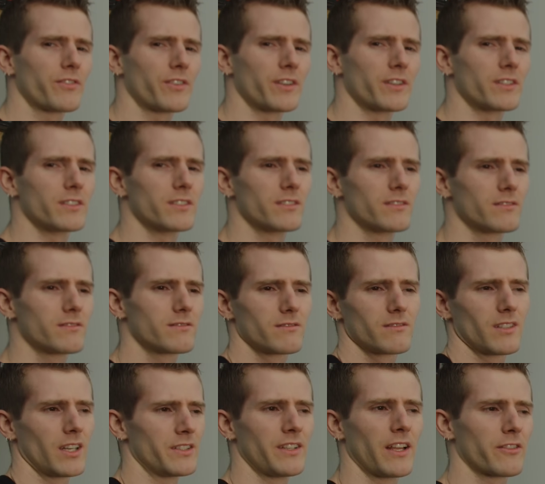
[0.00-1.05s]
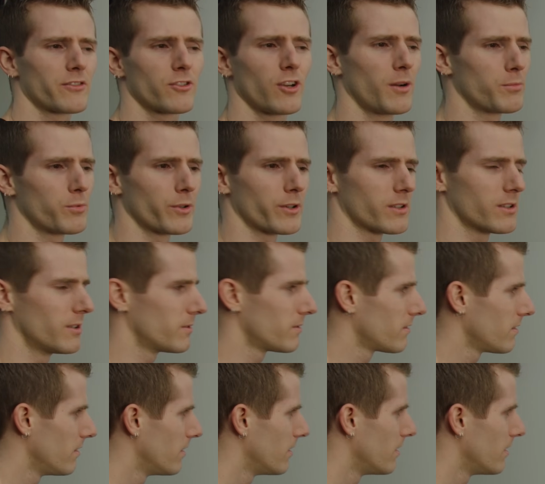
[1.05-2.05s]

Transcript: for a desktop workload.